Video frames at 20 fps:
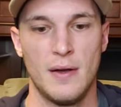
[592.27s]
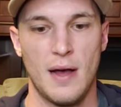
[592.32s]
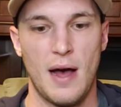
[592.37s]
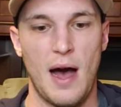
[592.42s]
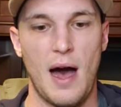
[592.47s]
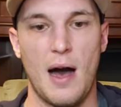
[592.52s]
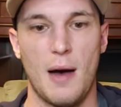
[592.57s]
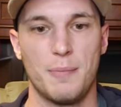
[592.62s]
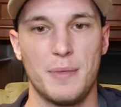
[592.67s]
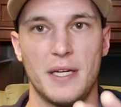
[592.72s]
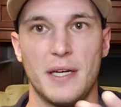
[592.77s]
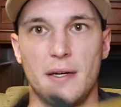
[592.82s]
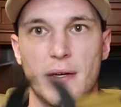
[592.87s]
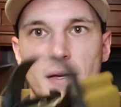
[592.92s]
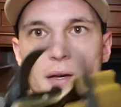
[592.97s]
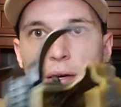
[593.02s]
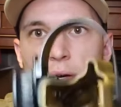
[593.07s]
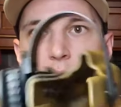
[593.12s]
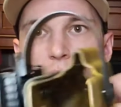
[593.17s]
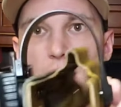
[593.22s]
optic,
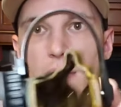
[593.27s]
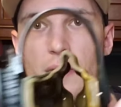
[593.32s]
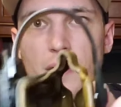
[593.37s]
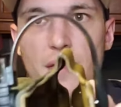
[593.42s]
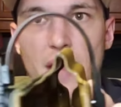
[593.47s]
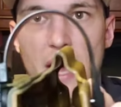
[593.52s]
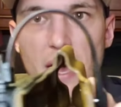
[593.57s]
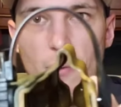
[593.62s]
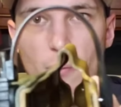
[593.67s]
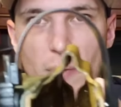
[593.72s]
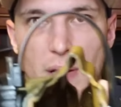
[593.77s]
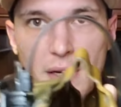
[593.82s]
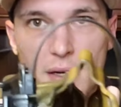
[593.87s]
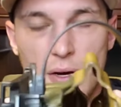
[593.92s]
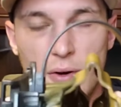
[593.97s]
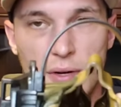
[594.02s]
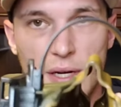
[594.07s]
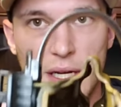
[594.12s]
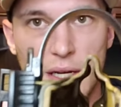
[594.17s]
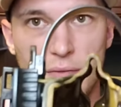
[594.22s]
that
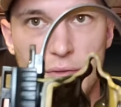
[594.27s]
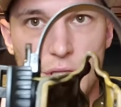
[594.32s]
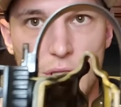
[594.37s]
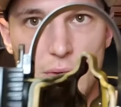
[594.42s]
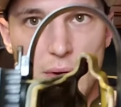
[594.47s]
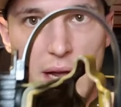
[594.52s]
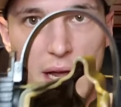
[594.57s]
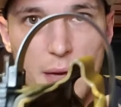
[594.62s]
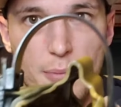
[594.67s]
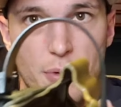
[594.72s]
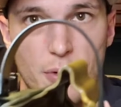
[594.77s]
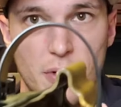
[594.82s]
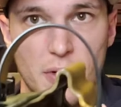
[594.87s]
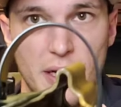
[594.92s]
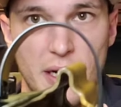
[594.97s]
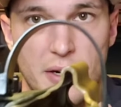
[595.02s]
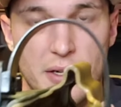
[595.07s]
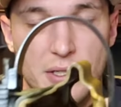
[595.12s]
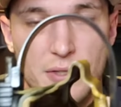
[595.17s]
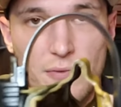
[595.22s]
window gives you ample
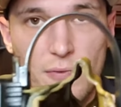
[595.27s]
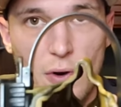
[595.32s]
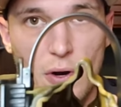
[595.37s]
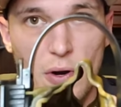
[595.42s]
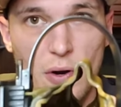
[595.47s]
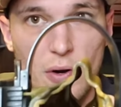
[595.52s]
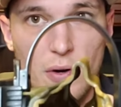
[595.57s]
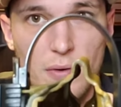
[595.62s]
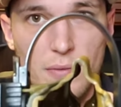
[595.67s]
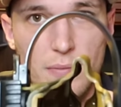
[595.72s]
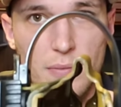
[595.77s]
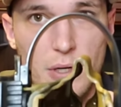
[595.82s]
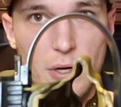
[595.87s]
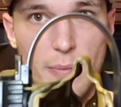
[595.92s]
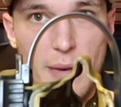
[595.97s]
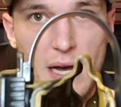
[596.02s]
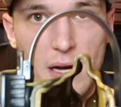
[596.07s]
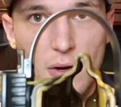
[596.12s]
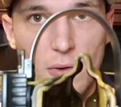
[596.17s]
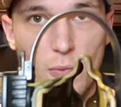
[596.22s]
clearance for no
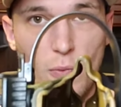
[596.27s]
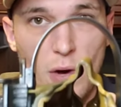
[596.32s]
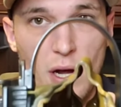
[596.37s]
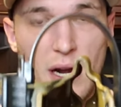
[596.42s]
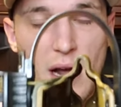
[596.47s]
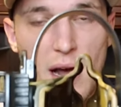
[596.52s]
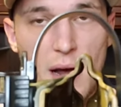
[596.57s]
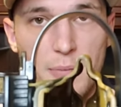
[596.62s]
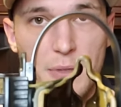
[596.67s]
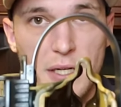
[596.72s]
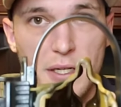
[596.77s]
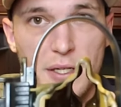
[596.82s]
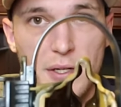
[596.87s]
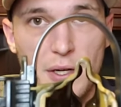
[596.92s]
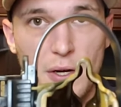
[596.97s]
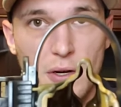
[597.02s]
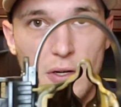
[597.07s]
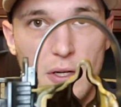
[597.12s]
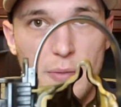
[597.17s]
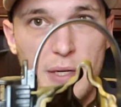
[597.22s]
matter what optic
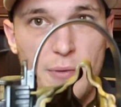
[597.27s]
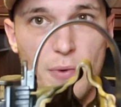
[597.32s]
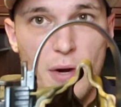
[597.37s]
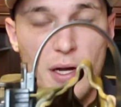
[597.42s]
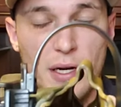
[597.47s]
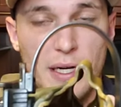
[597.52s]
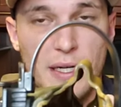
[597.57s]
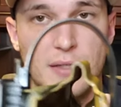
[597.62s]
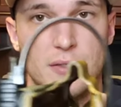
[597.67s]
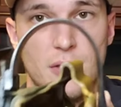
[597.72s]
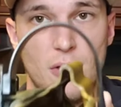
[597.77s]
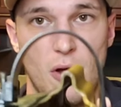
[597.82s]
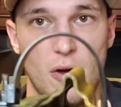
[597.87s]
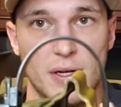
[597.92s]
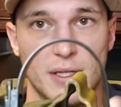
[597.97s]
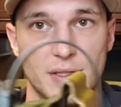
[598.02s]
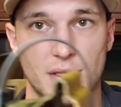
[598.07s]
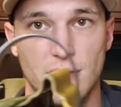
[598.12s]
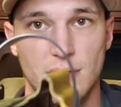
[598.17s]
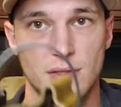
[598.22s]
you're going to be running, as
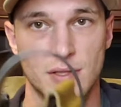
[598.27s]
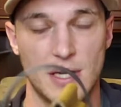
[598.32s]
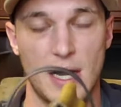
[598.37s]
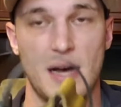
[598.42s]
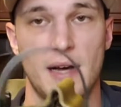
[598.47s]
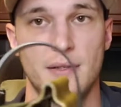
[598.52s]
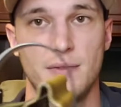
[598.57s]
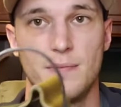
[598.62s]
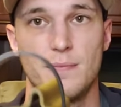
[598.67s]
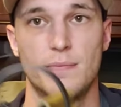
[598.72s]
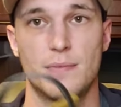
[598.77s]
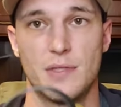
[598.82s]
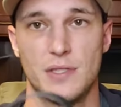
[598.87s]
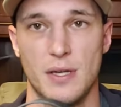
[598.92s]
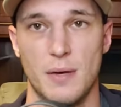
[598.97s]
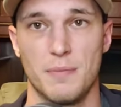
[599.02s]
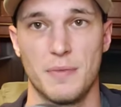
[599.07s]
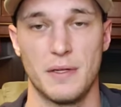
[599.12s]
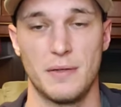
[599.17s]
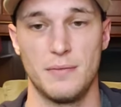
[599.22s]
long as it's not
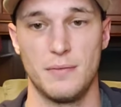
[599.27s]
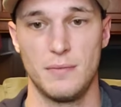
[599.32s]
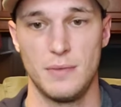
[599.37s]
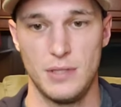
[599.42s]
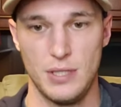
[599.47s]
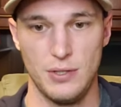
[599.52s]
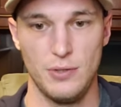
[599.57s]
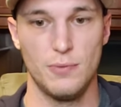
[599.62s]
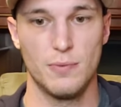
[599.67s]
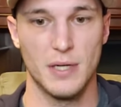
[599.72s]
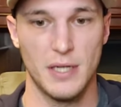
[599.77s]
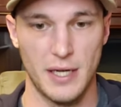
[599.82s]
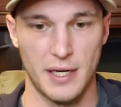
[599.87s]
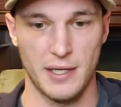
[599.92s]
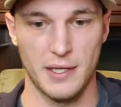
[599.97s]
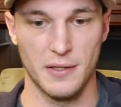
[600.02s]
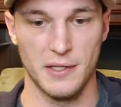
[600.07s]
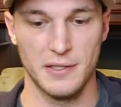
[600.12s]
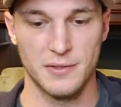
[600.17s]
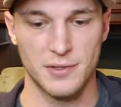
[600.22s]
something too
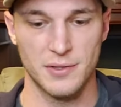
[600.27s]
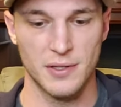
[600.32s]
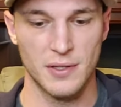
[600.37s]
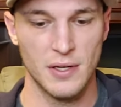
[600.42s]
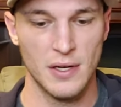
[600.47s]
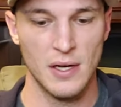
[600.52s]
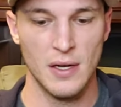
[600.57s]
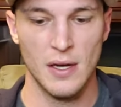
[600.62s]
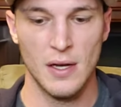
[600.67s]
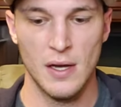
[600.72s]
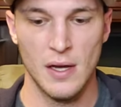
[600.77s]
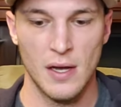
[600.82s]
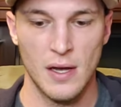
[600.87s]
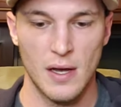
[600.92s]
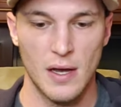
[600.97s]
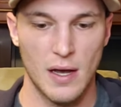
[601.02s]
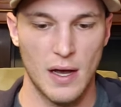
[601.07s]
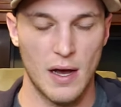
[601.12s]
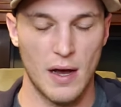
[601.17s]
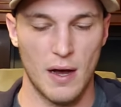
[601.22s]
ridiculous,
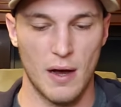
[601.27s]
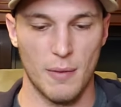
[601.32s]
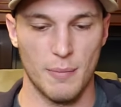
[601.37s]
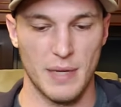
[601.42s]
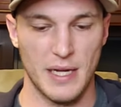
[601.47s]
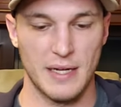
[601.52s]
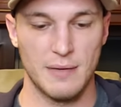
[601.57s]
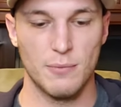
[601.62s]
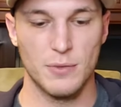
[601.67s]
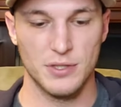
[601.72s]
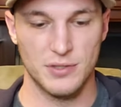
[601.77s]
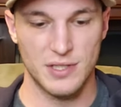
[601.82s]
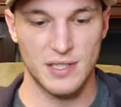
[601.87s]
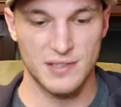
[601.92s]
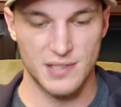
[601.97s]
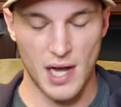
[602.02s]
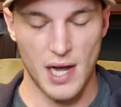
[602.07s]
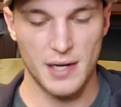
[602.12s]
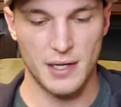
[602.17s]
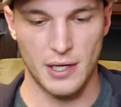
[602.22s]
and was
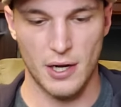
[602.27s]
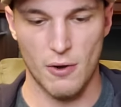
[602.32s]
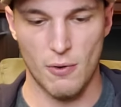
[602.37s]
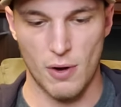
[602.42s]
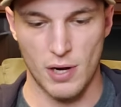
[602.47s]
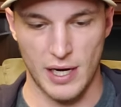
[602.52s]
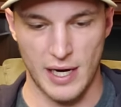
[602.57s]
designed to go on